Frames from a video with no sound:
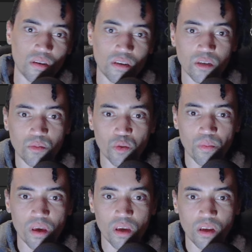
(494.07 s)
W
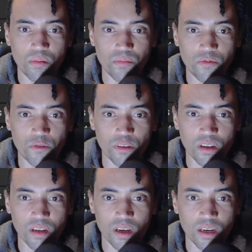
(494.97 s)
main for the
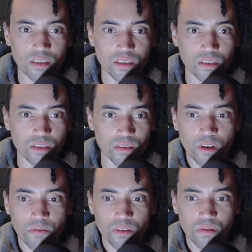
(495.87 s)
class.
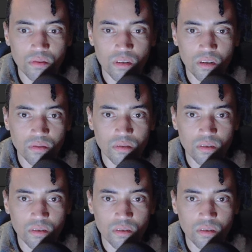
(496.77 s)
Preview? No.